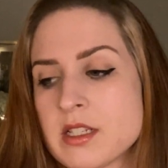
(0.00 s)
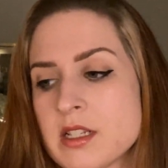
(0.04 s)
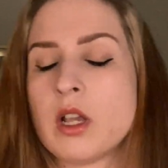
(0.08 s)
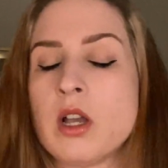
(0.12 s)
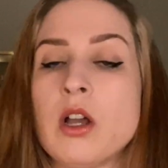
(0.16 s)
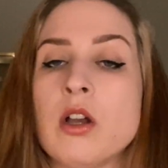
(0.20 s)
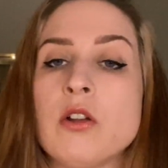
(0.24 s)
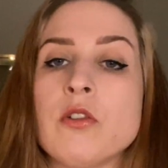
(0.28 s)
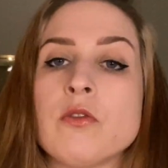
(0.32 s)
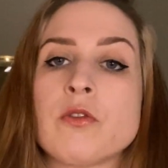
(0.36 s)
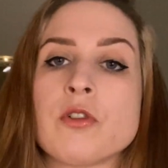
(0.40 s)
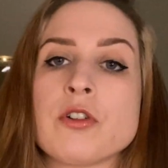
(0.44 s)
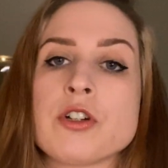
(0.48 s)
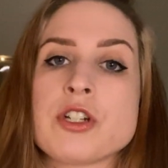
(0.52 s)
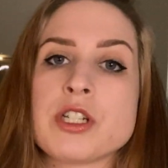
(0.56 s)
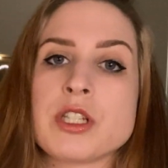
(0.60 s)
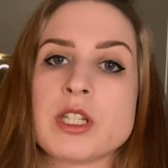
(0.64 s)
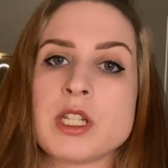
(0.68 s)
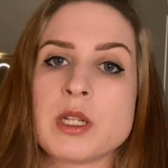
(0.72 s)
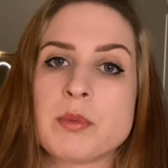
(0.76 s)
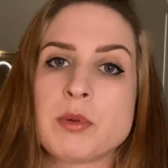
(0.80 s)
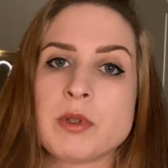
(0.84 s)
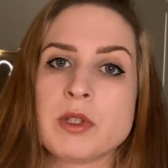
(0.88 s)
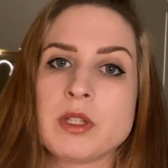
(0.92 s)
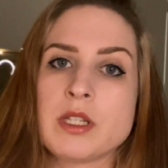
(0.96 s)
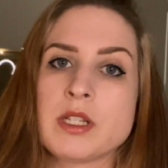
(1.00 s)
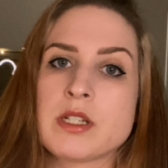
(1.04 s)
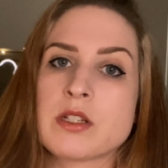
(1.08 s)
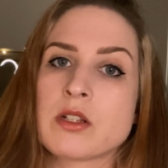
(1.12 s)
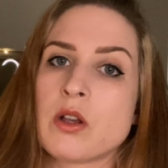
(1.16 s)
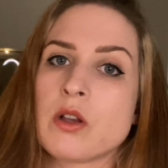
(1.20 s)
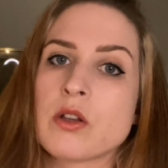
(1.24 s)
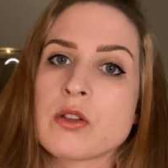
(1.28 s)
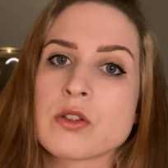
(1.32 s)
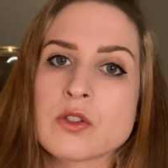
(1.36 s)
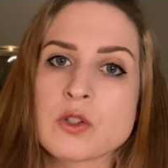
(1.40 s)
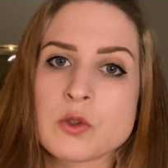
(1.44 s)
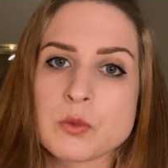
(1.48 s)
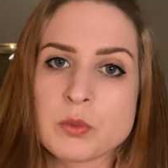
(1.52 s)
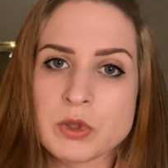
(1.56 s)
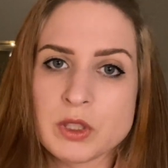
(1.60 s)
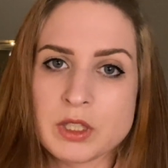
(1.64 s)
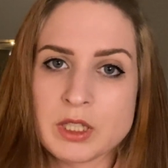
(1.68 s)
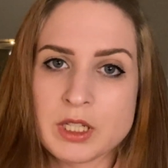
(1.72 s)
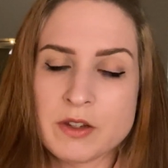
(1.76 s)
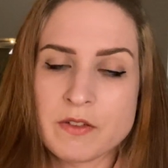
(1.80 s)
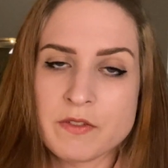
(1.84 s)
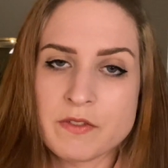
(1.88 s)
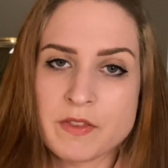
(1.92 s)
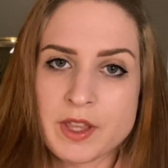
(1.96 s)
Unfortunately, police also
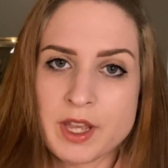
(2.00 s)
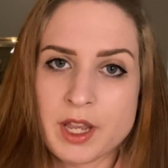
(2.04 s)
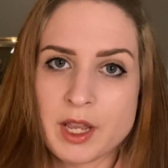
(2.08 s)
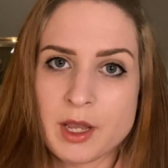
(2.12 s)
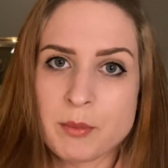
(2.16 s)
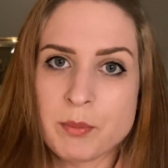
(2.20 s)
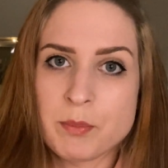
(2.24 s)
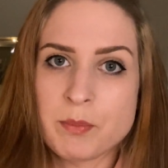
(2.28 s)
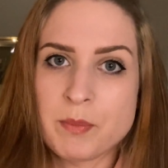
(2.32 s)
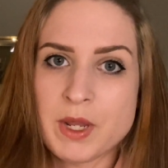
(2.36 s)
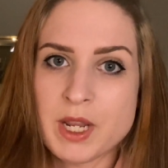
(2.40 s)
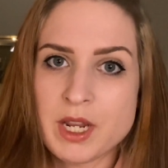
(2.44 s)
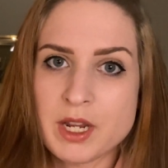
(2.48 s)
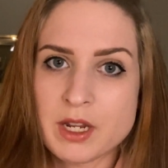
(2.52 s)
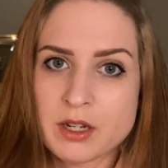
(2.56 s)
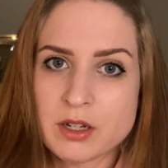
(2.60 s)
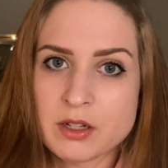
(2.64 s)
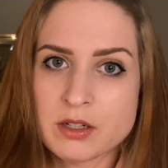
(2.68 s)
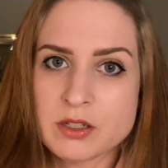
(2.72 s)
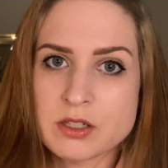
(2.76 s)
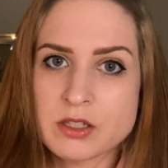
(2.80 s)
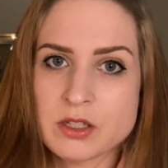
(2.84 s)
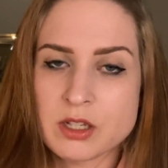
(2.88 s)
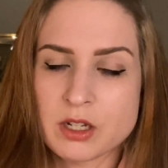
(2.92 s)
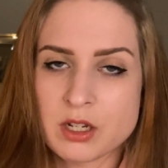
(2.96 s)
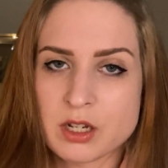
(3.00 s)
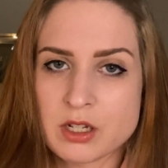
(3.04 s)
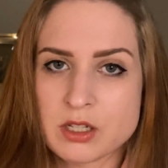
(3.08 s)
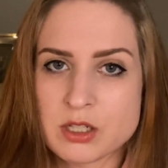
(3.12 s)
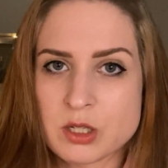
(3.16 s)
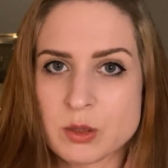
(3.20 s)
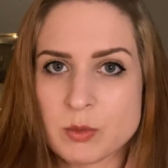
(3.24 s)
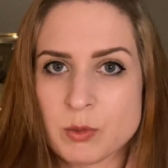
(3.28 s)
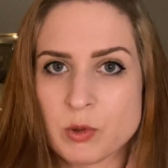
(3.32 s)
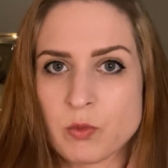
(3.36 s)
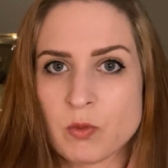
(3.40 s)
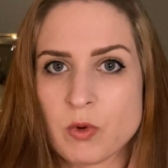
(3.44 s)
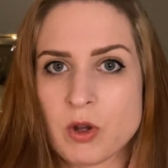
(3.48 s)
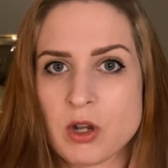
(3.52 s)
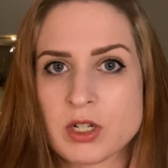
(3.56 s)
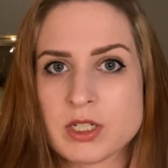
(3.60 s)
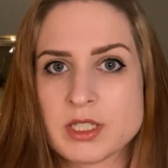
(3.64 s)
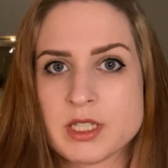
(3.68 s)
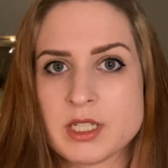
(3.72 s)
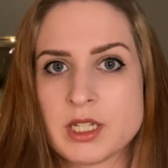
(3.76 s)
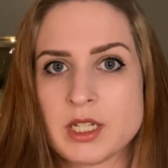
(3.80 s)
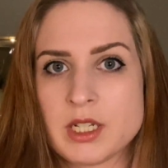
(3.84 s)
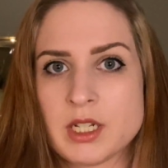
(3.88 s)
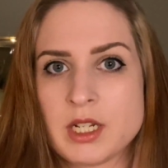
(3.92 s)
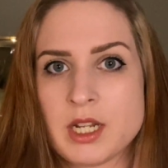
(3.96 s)
believe that because the customer walked
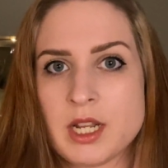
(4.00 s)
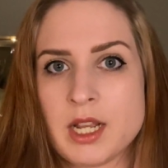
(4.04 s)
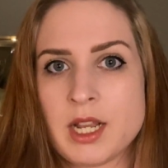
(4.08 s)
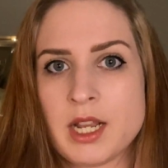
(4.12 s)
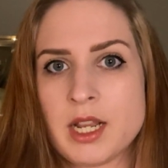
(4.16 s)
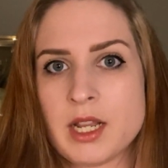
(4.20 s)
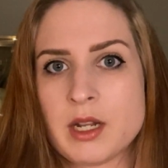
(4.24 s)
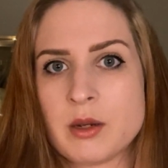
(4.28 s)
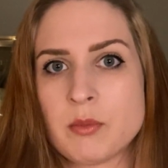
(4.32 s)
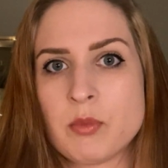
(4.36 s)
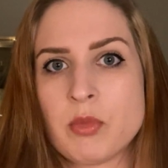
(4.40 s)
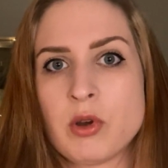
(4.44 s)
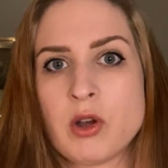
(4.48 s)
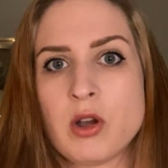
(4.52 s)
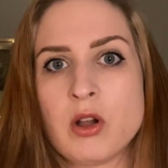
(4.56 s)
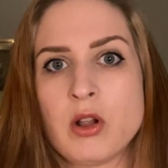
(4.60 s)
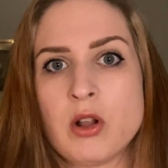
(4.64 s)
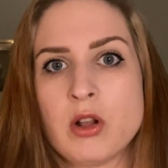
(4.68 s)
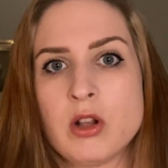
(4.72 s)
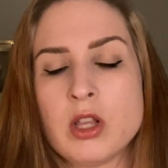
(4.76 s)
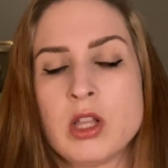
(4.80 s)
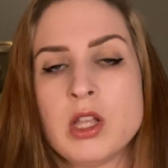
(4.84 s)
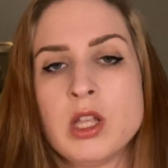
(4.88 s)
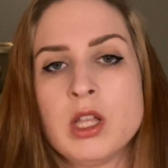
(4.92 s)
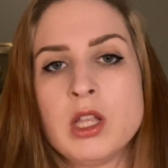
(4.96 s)
in and Paul